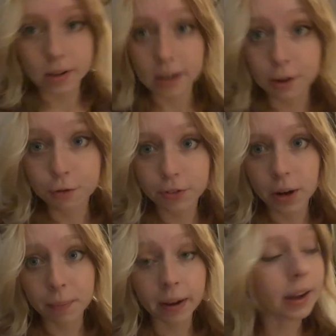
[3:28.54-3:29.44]
Eve at
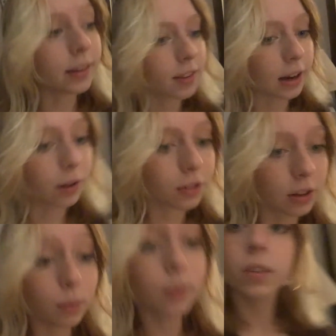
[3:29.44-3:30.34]
my aunt's house, and
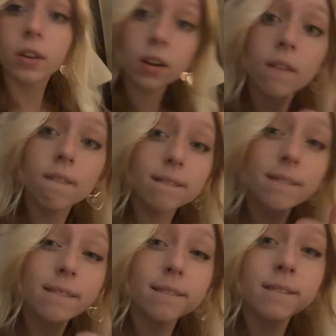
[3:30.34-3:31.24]
it was
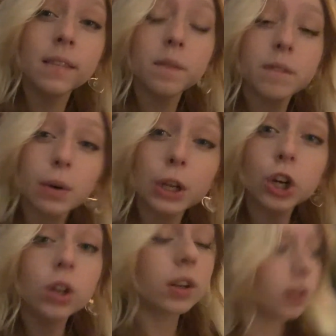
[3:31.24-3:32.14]
very
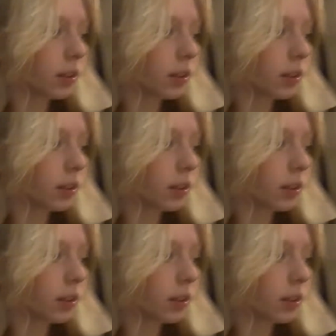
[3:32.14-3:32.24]
good.